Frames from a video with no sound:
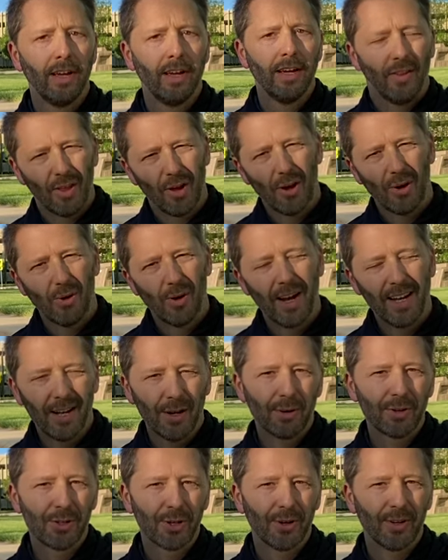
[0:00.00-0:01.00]
Although I
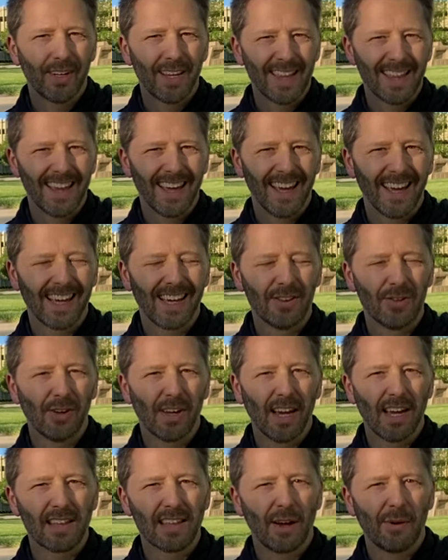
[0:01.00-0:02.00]
know what you're going to say, because you
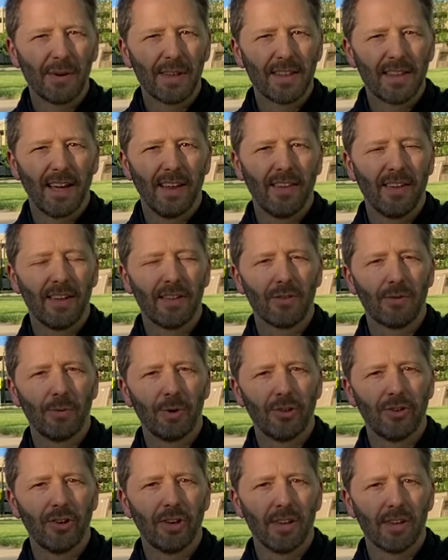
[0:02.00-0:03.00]
guys always say this,
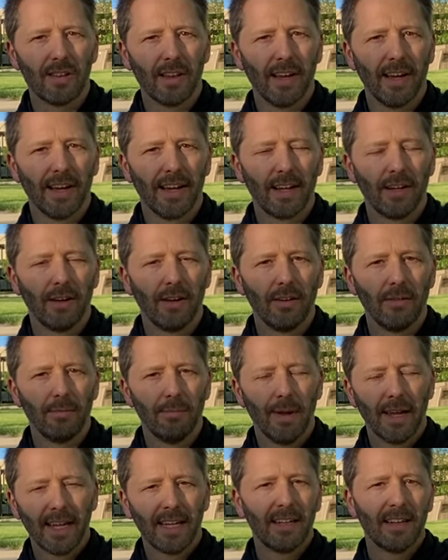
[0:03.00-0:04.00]
which is like,
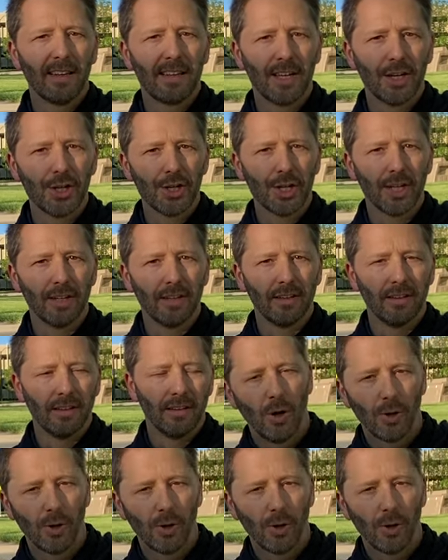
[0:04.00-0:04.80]
make a decision.